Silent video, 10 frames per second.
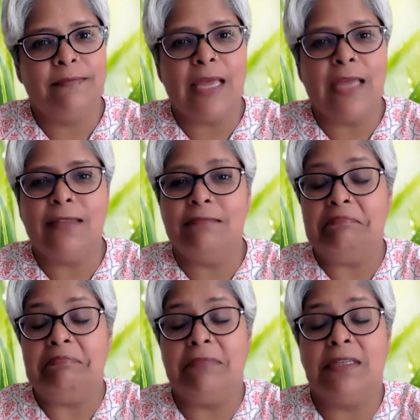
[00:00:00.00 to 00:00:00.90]
And
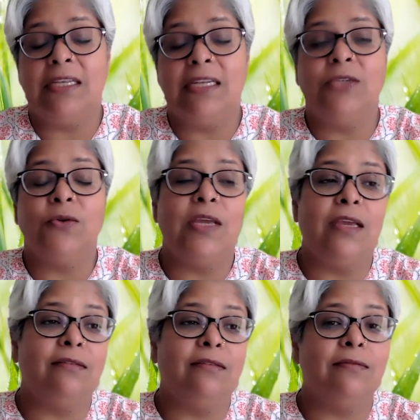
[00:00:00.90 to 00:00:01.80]
they sent you
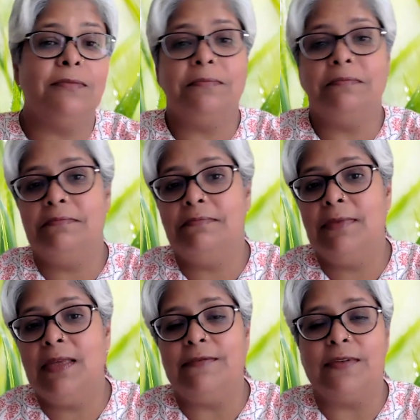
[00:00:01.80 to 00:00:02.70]
cakes,
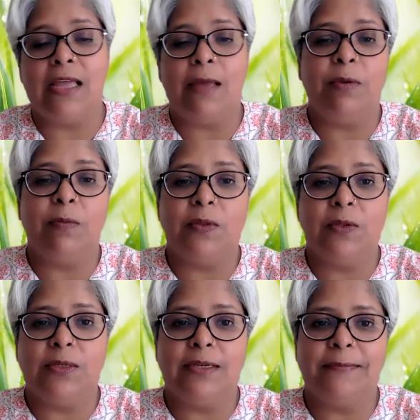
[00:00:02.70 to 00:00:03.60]
gifts. Happy
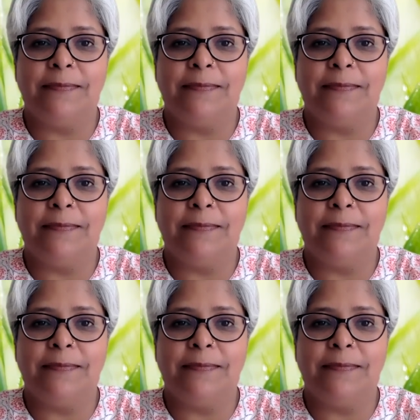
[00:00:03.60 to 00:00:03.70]
Mother's Day.